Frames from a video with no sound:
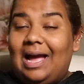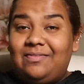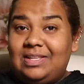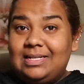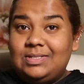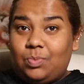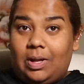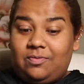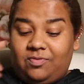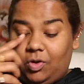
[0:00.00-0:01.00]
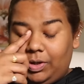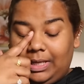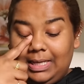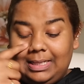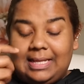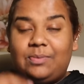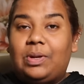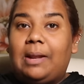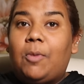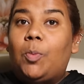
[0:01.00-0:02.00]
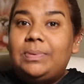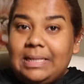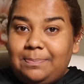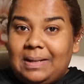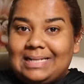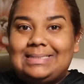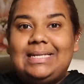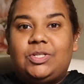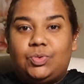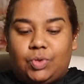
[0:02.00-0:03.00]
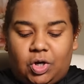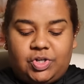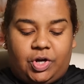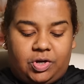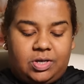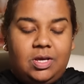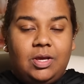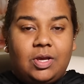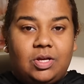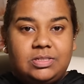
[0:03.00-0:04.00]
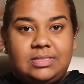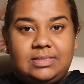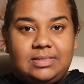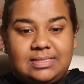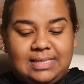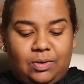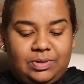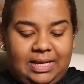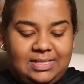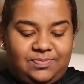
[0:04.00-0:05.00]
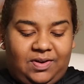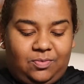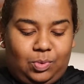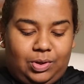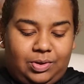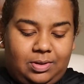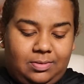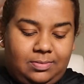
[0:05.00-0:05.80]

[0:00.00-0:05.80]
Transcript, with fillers: I've learned while vlogging that when I'm opening plastic, do not talk because the sound gets very weird.